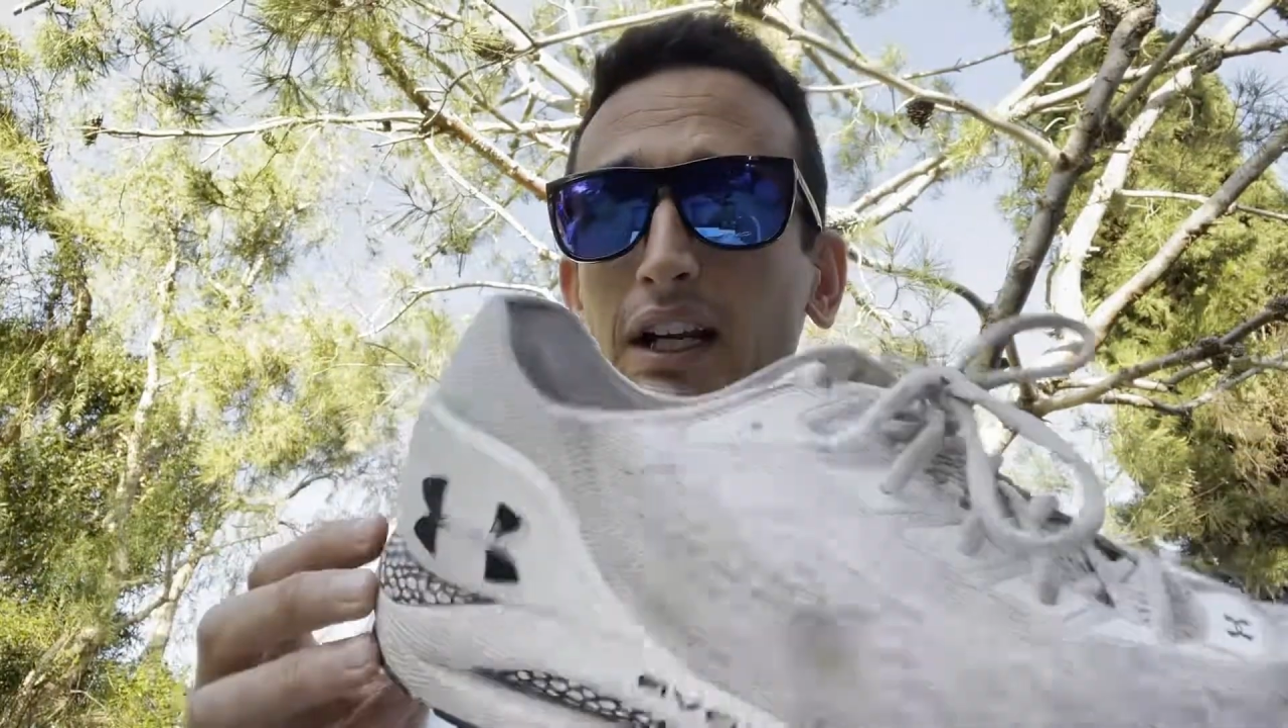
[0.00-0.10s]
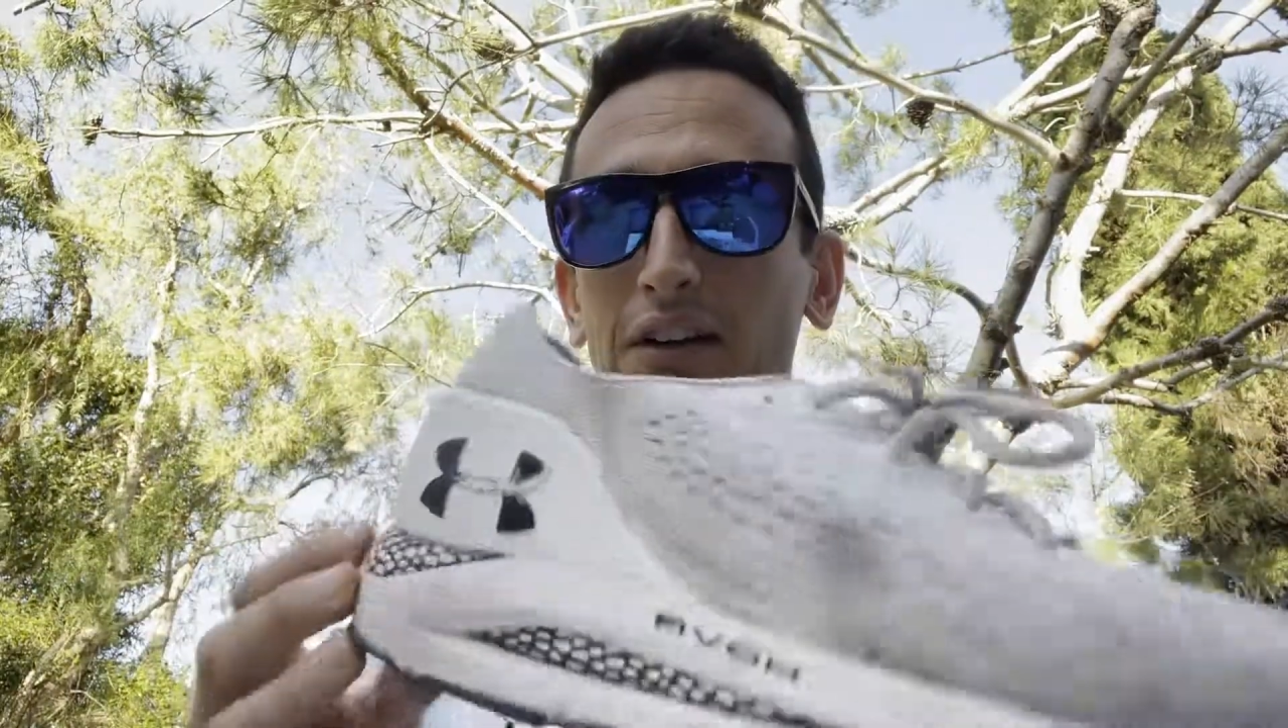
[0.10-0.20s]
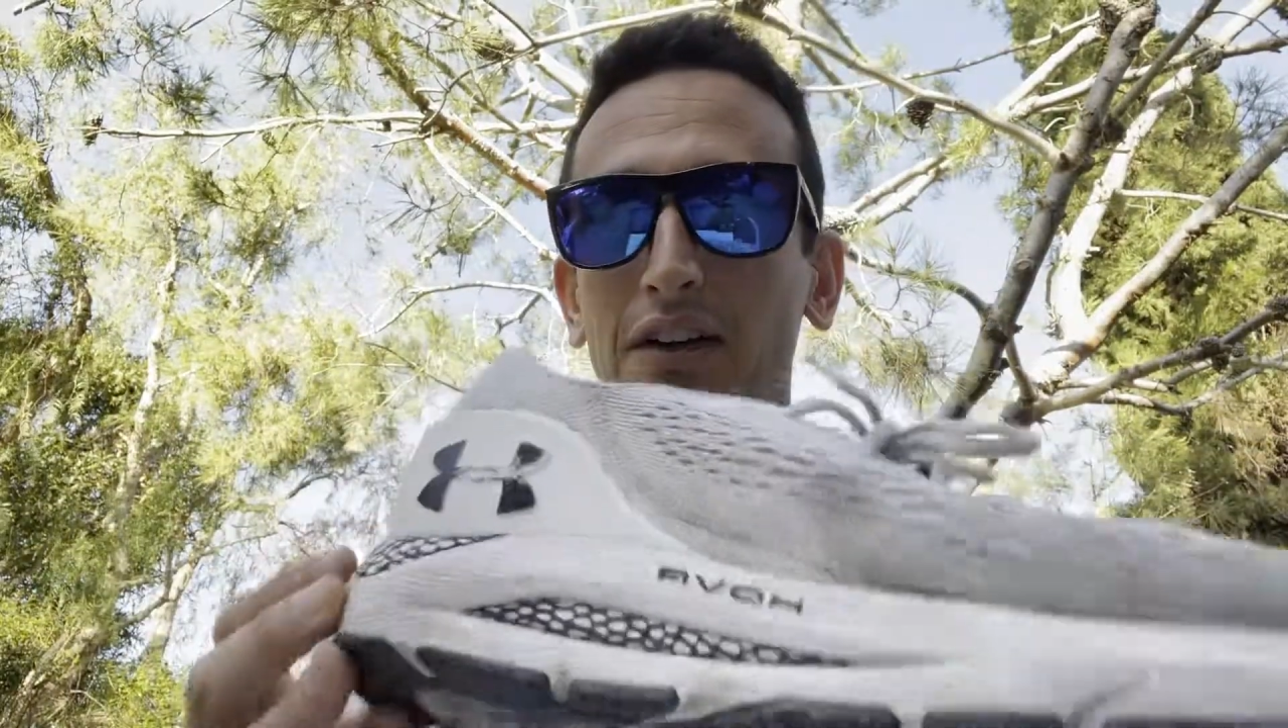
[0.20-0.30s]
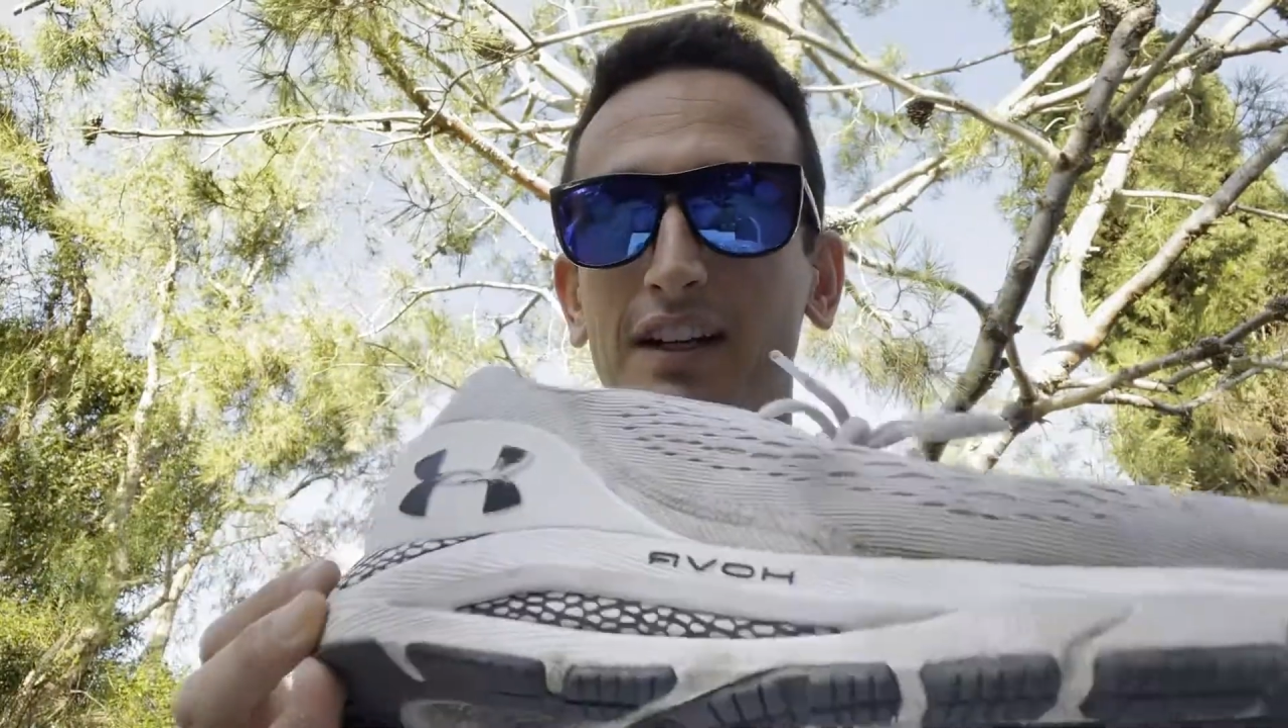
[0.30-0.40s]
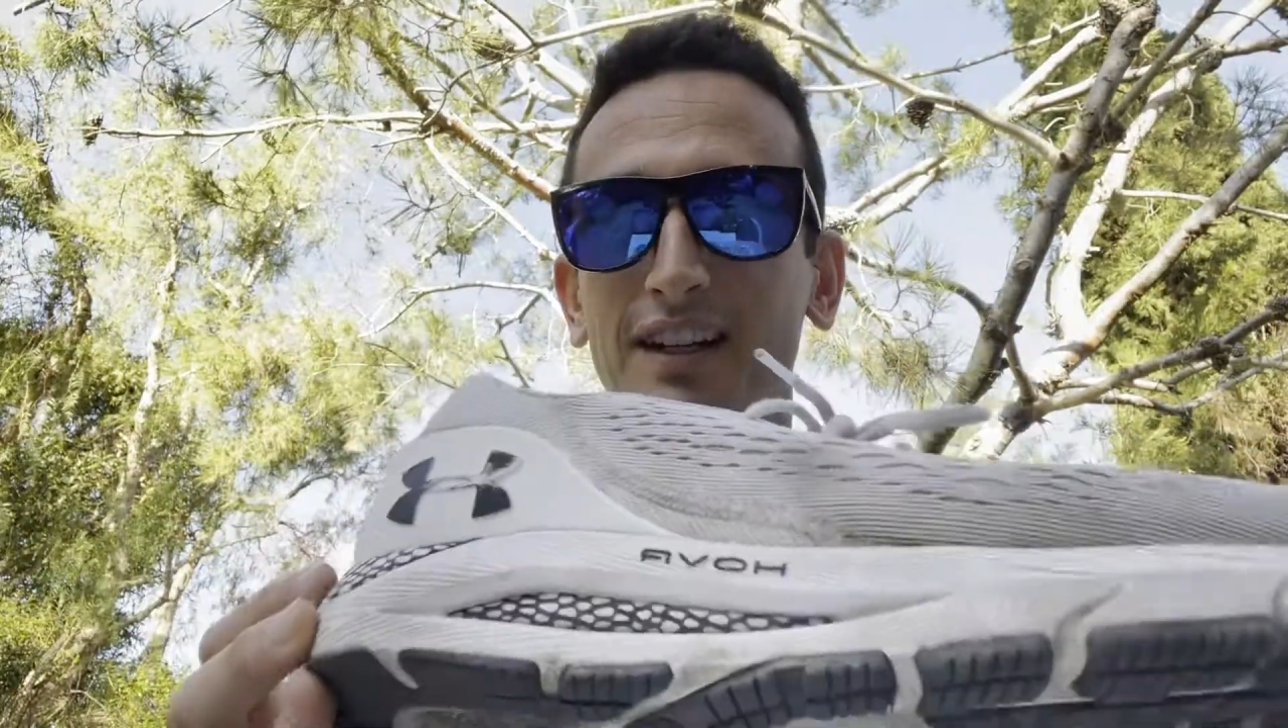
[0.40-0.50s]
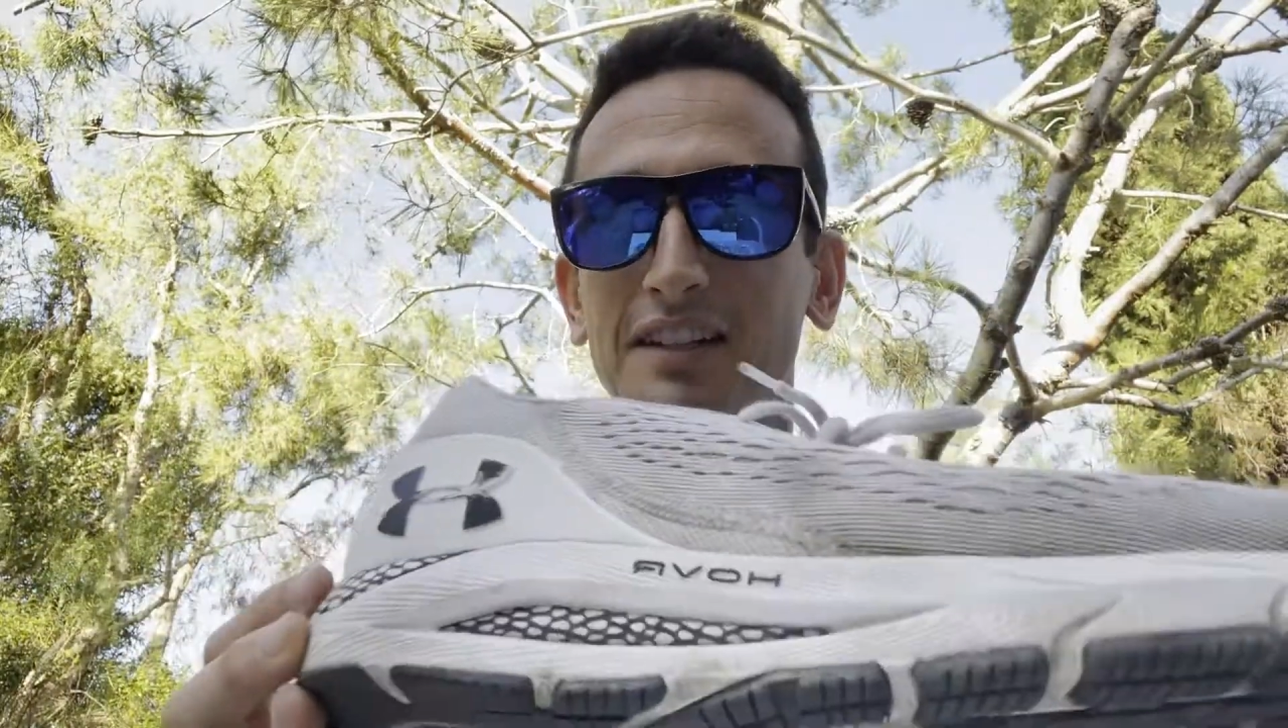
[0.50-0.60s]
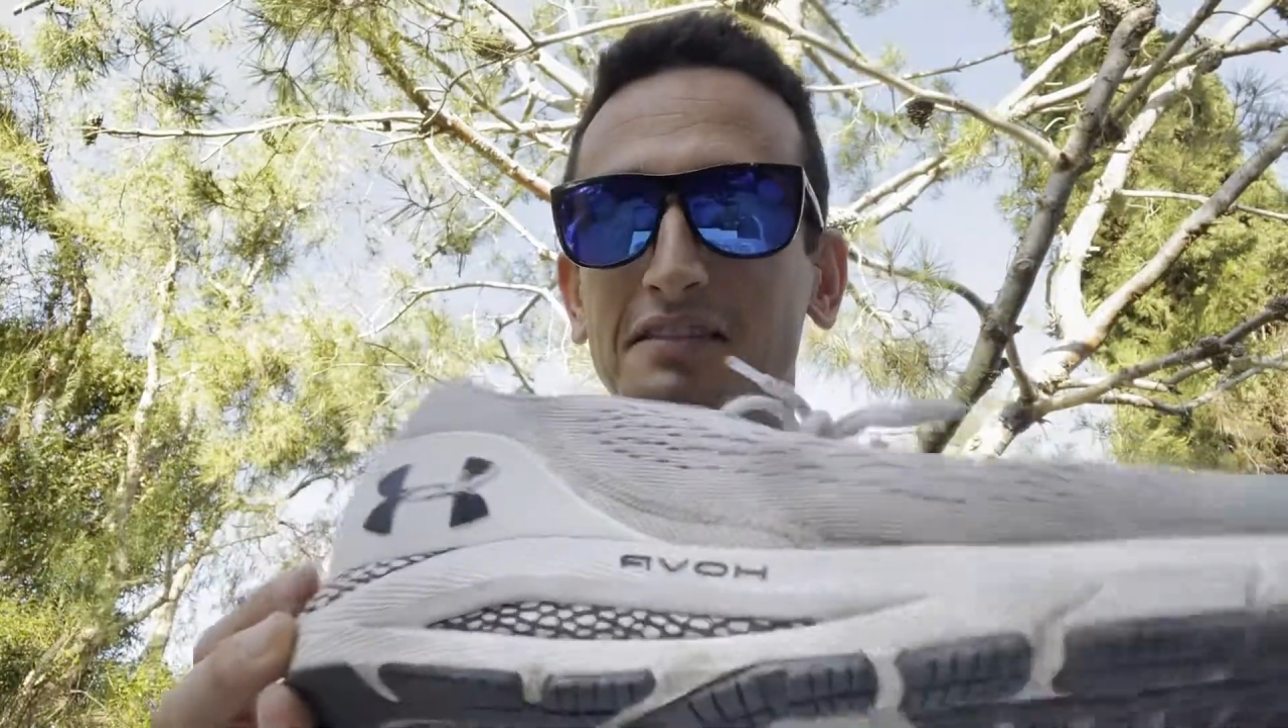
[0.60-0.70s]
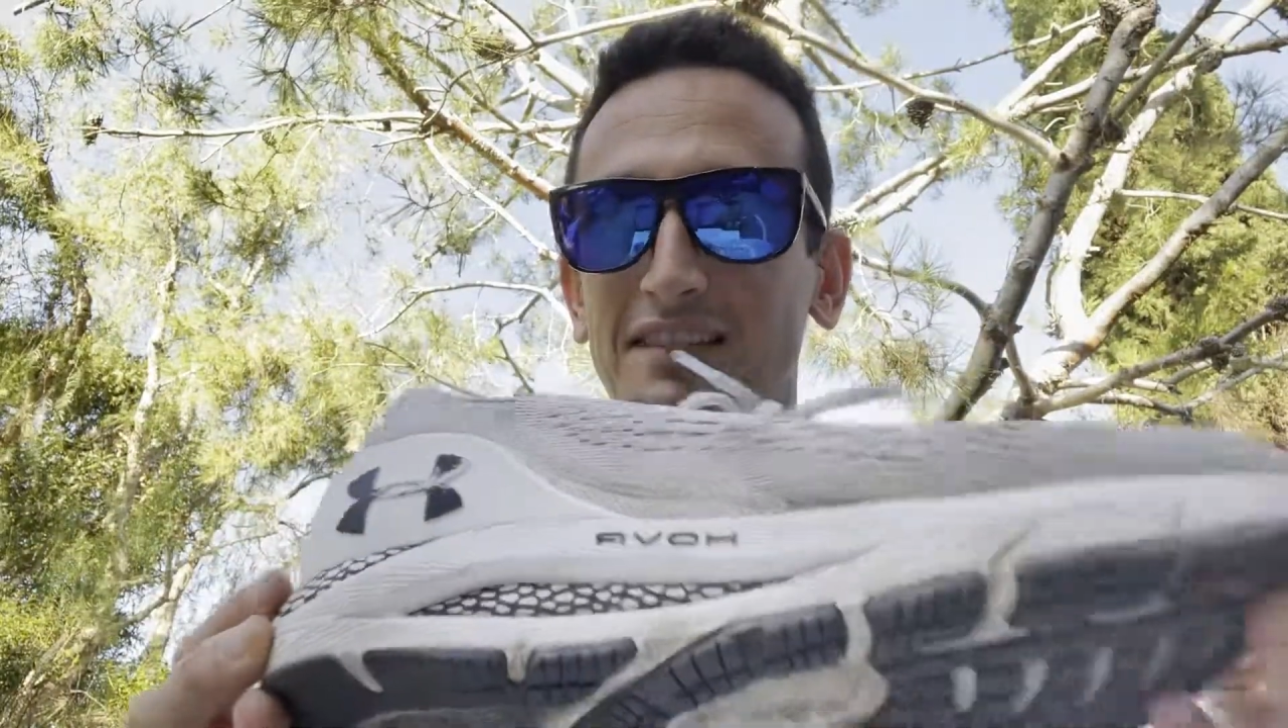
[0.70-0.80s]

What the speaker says: really good.